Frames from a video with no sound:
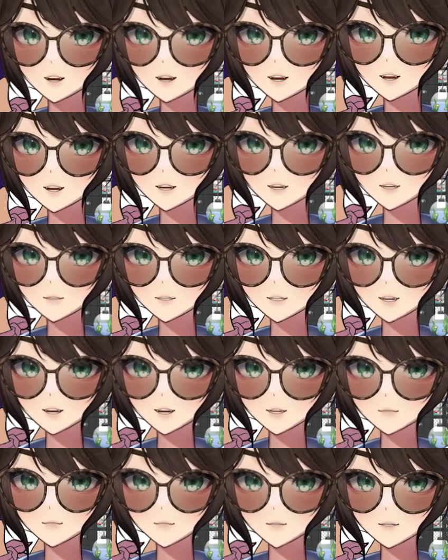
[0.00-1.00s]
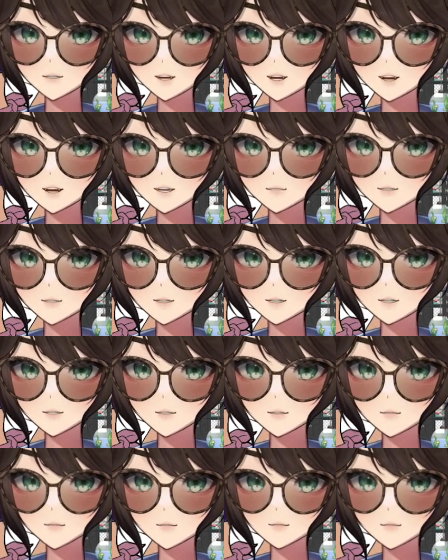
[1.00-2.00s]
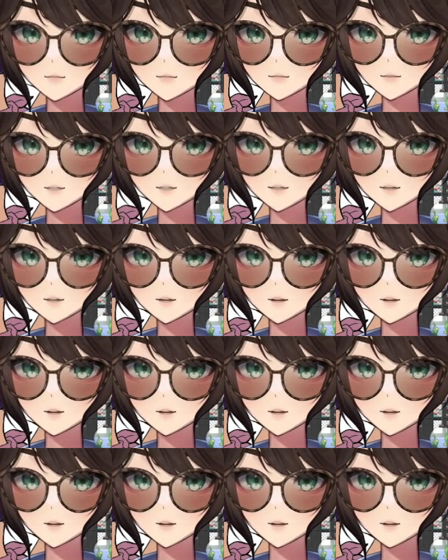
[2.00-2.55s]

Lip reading: It's really interesting having to,